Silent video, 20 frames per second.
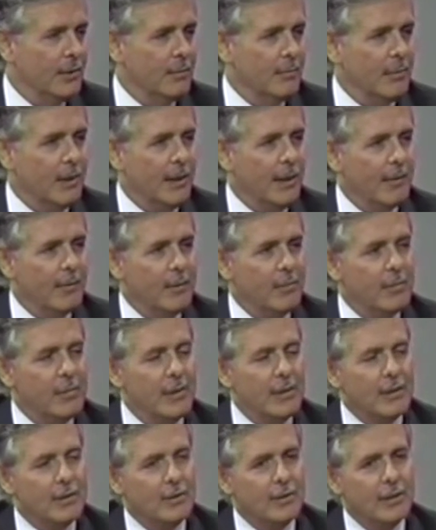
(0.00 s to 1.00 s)
in Miami
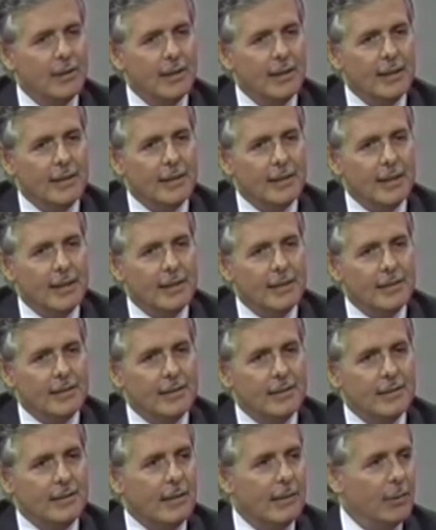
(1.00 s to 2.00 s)
Beach as
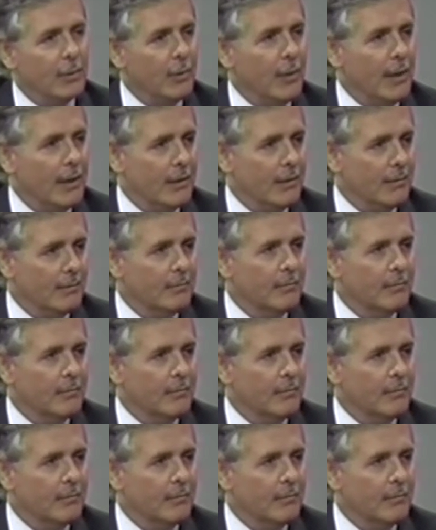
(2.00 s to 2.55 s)
a Democratic